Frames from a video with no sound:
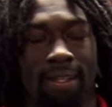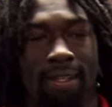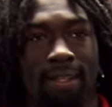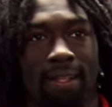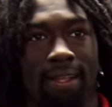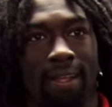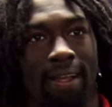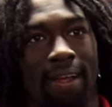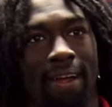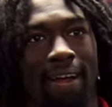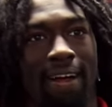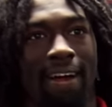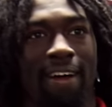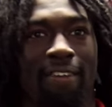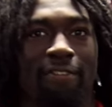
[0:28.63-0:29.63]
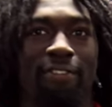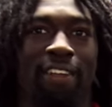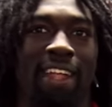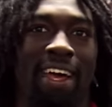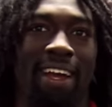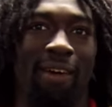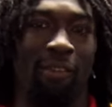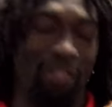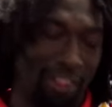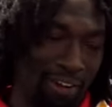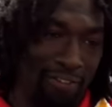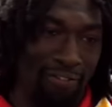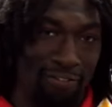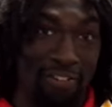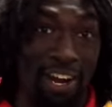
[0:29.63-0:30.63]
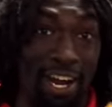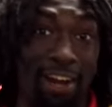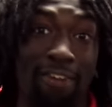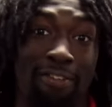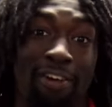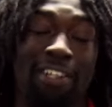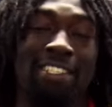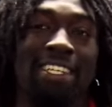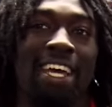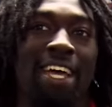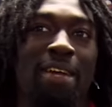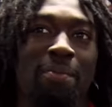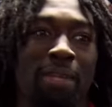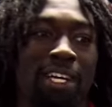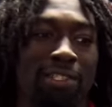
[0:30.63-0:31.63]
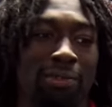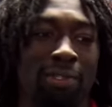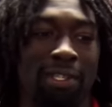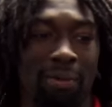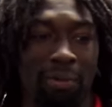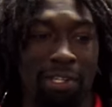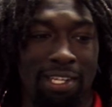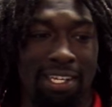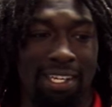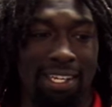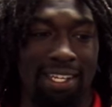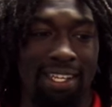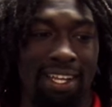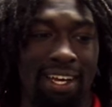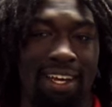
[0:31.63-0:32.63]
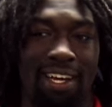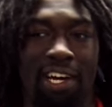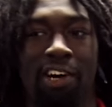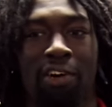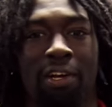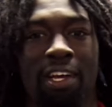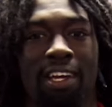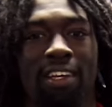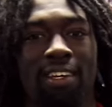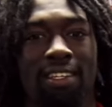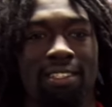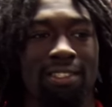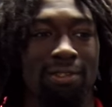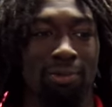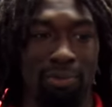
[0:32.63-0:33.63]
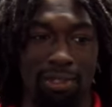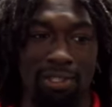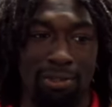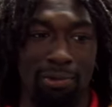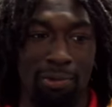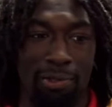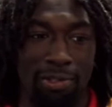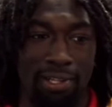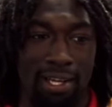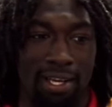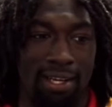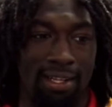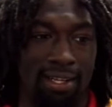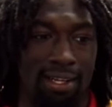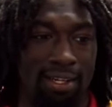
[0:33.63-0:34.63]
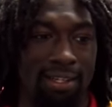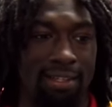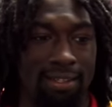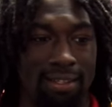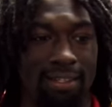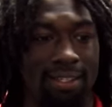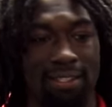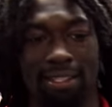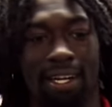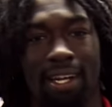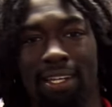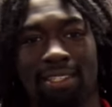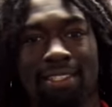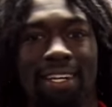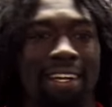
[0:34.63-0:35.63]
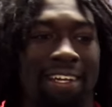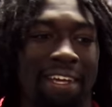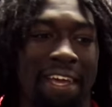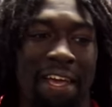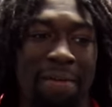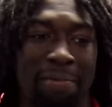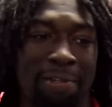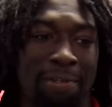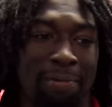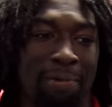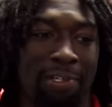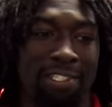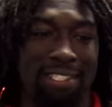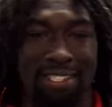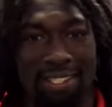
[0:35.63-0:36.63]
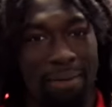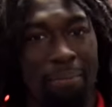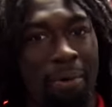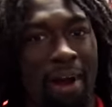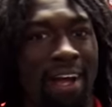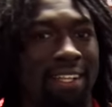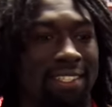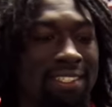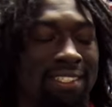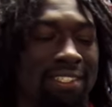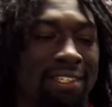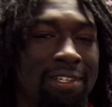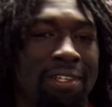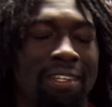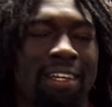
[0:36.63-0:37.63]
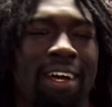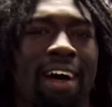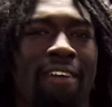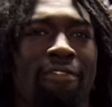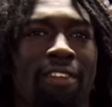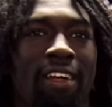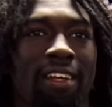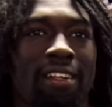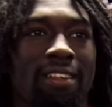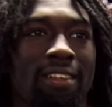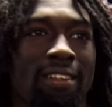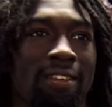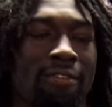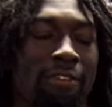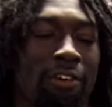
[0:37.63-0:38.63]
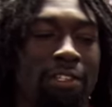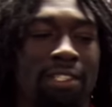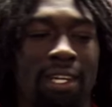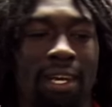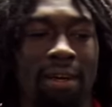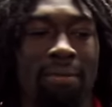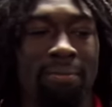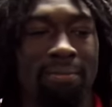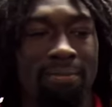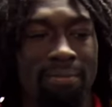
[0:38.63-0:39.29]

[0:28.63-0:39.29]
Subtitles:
I feel like the very first game, that's when it really hit, like, okay, yeah, this is the real thing, like, It's not a game anymore. This isn't practice. So, yeah, I feel like the first game.